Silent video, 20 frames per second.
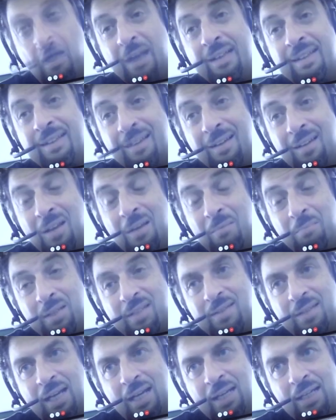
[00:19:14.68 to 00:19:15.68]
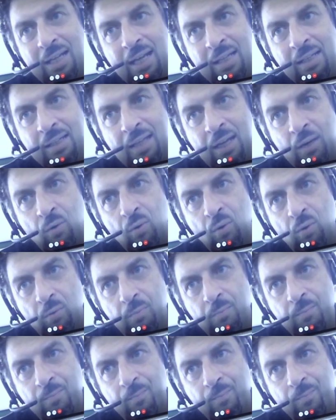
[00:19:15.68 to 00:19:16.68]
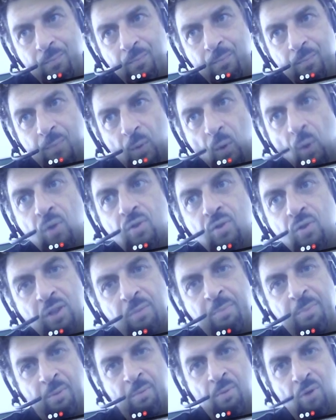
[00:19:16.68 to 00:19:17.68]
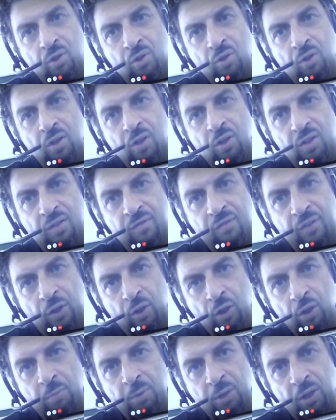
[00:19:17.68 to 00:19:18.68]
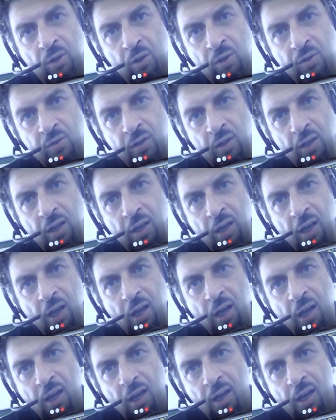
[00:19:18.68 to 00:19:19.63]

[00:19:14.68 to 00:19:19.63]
But uh, beside that, now also the promotion is difficult because uh,